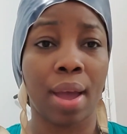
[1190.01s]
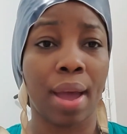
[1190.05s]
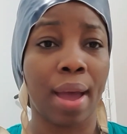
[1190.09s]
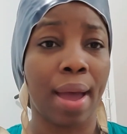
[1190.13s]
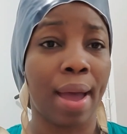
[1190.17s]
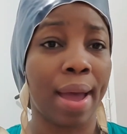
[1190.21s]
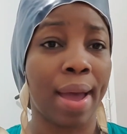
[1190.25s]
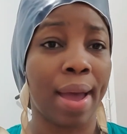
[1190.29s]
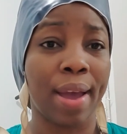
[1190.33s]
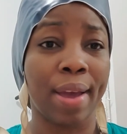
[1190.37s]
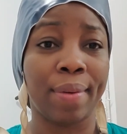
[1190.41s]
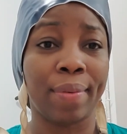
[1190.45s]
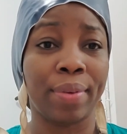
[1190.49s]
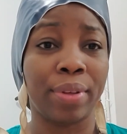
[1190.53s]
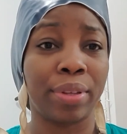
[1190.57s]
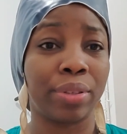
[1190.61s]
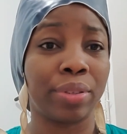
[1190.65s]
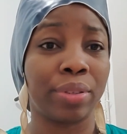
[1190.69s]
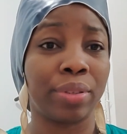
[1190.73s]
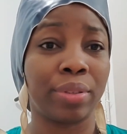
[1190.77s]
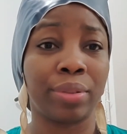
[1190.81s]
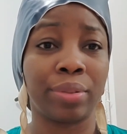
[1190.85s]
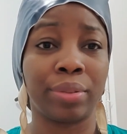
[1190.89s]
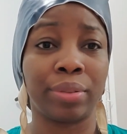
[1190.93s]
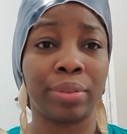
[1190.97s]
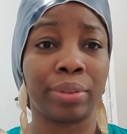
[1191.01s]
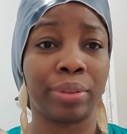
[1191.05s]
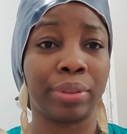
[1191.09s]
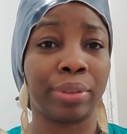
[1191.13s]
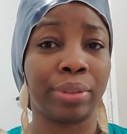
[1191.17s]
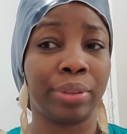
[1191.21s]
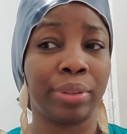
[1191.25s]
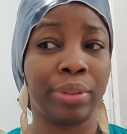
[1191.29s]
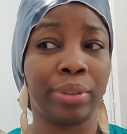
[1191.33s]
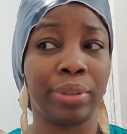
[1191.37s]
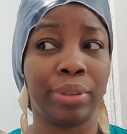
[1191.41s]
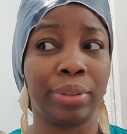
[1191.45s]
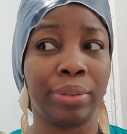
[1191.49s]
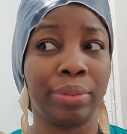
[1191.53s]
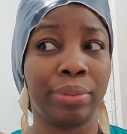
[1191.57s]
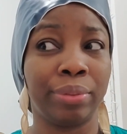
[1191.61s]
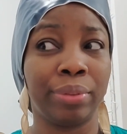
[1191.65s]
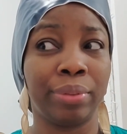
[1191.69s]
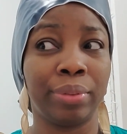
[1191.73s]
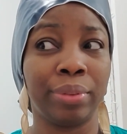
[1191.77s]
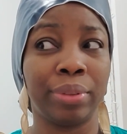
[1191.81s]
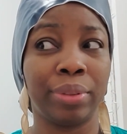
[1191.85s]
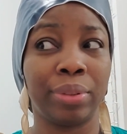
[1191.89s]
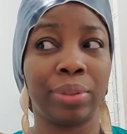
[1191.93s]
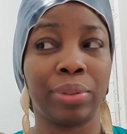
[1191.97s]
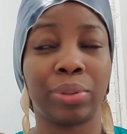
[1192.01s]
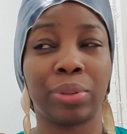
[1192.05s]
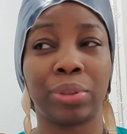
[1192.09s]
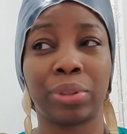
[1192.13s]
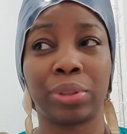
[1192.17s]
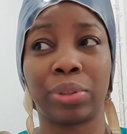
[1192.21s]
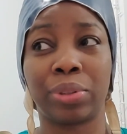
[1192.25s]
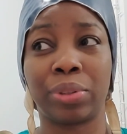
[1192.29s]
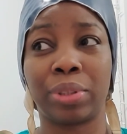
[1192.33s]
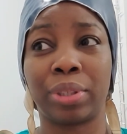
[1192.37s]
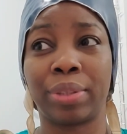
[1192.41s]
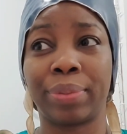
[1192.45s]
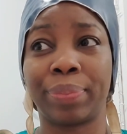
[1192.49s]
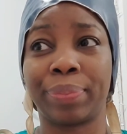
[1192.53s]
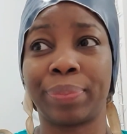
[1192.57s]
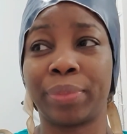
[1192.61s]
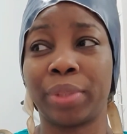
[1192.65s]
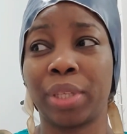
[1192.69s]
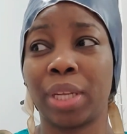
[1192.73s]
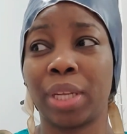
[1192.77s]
I will, oh Lord,